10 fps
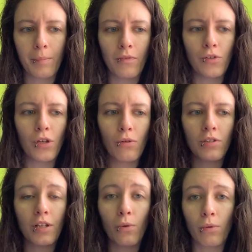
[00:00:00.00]
If you go to
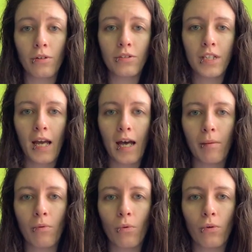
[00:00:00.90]
the orders
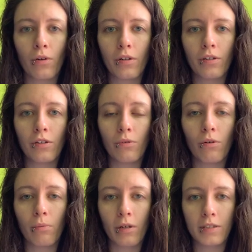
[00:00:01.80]
tab on
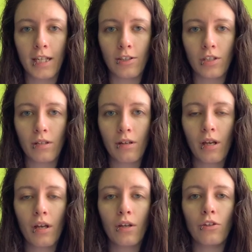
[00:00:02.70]
your Workstation,
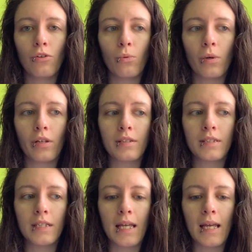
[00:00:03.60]
you will
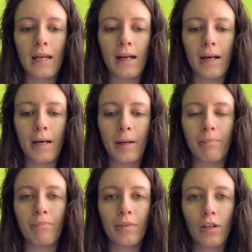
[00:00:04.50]
see
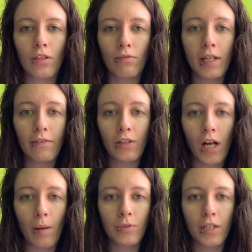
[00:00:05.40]
3 different
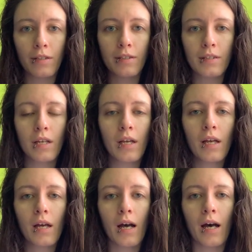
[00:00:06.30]
options.
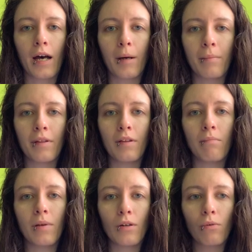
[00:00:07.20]
The
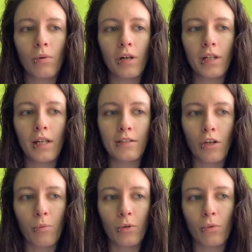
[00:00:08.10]
middle one is
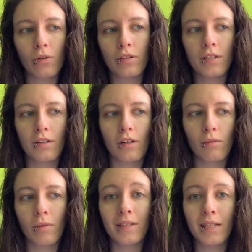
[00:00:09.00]
open orders. The third
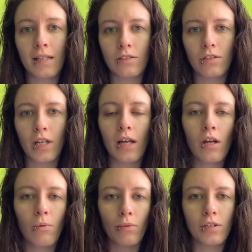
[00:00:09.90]
one is history.
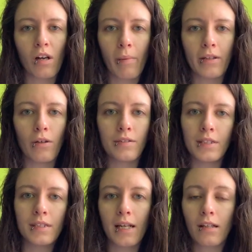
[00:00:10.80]
We'll talk about those in a
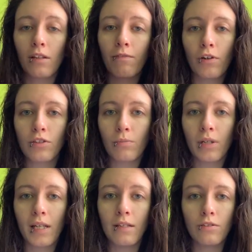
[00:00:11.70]
second. The first
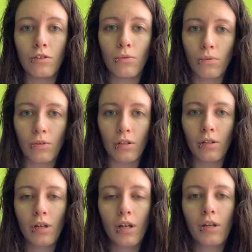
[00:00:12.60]
one is new
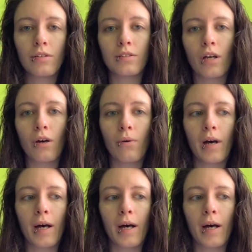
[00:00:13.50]
order. So